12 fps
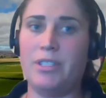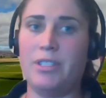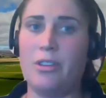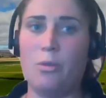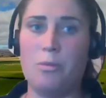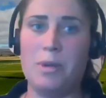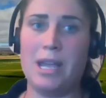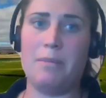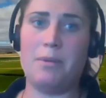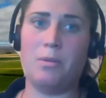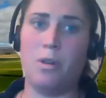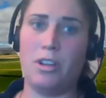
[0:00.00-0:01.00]
so you'll be
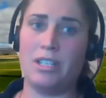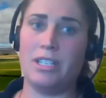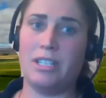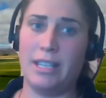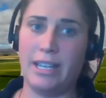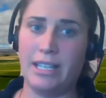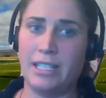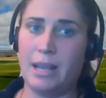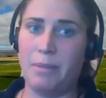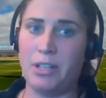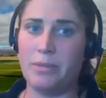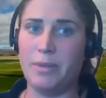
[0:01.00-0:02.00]
able to watch the
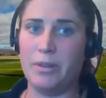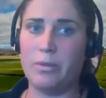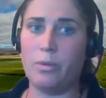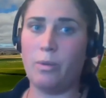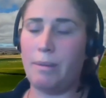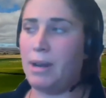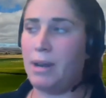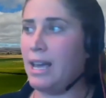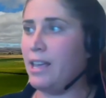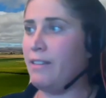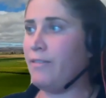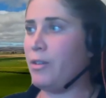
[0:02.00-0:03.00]
establishment
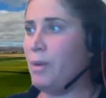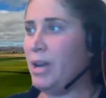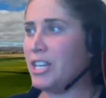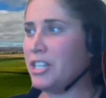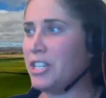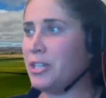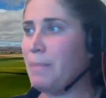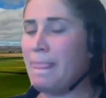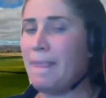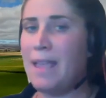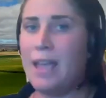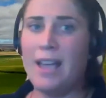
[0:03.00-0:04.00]
webinar if you wish.
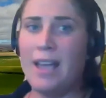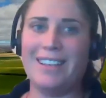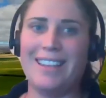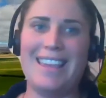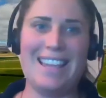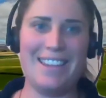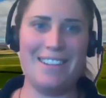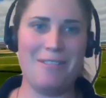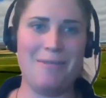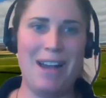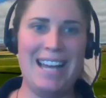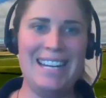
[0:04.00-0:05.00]
So thank you
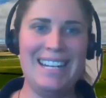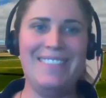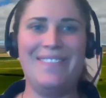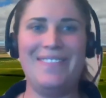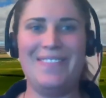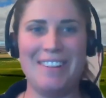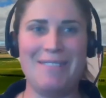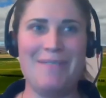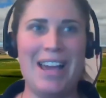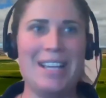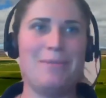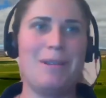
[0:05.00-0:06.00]
everyone very
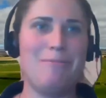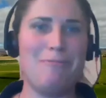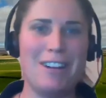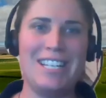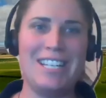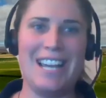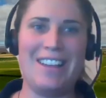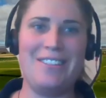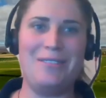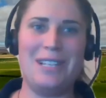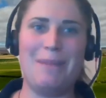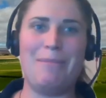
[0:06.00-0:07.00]
much. We appreciate
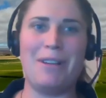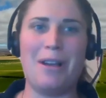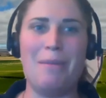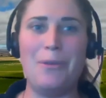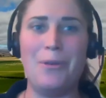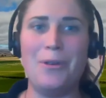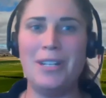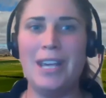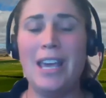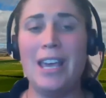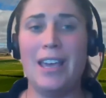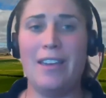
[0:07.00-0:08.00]
you all jumping on board.
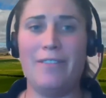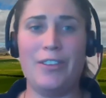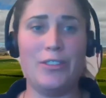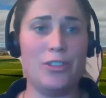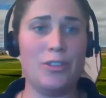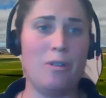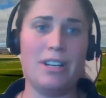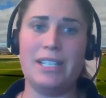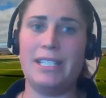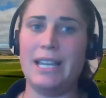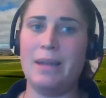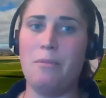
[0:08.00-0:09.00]
If you do want to
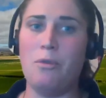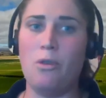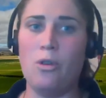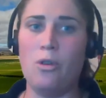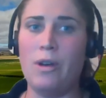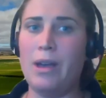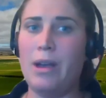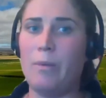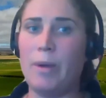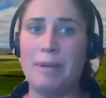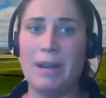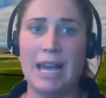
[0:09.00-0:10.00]
see more
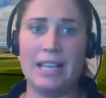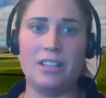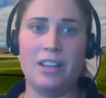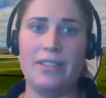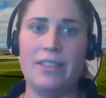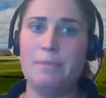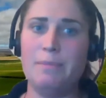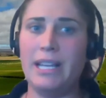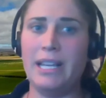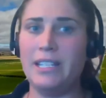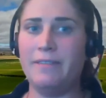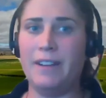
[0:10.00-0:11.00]
webinars like this,
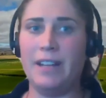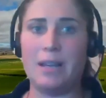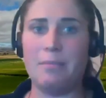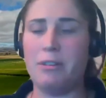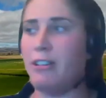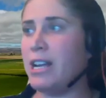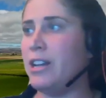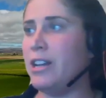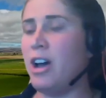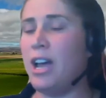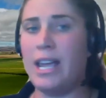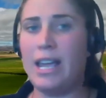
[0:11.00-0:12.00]
please flick Maria
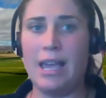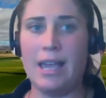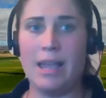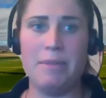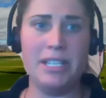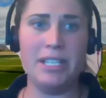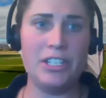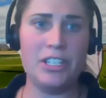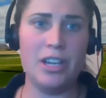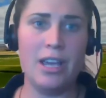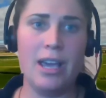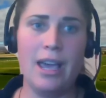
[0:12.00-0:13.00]
and I a
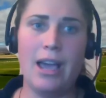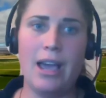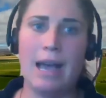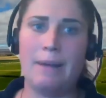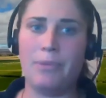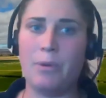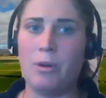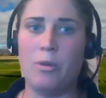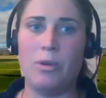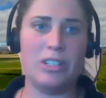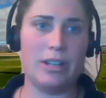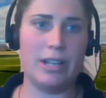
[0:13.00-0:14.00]
message. We're
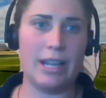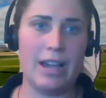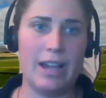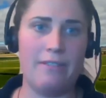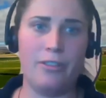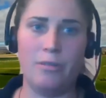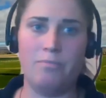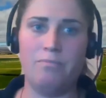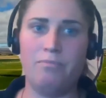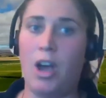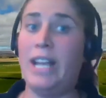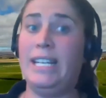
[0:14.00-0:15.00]
always looking out for
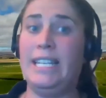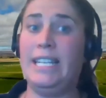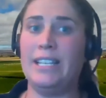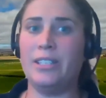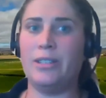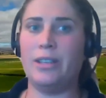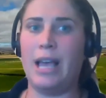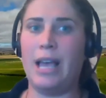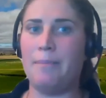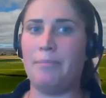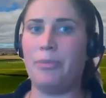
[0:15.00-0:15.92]
ideas